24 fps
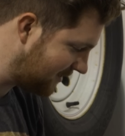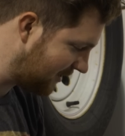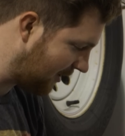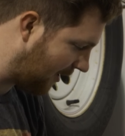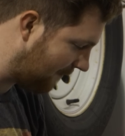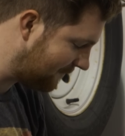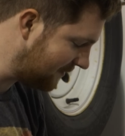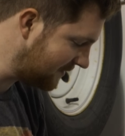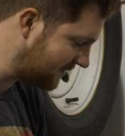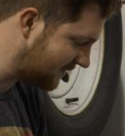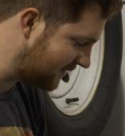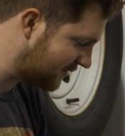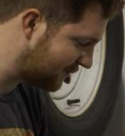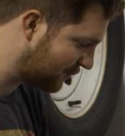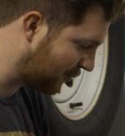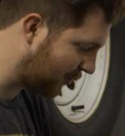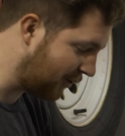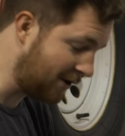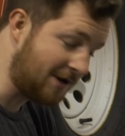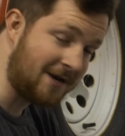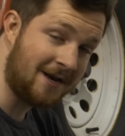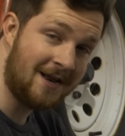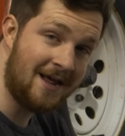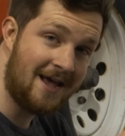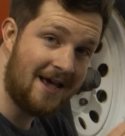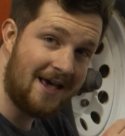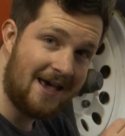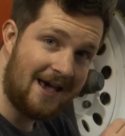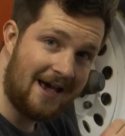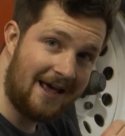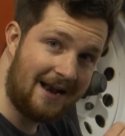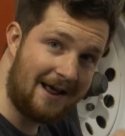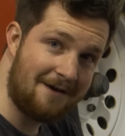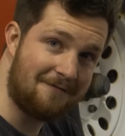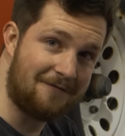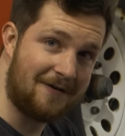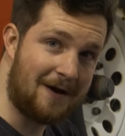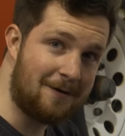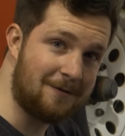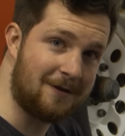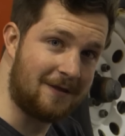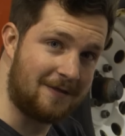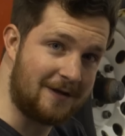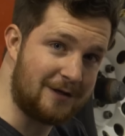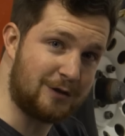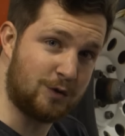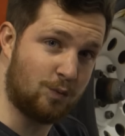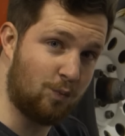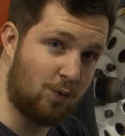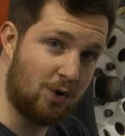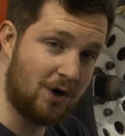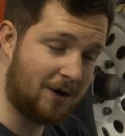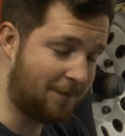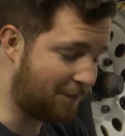office this morning and I found that this wood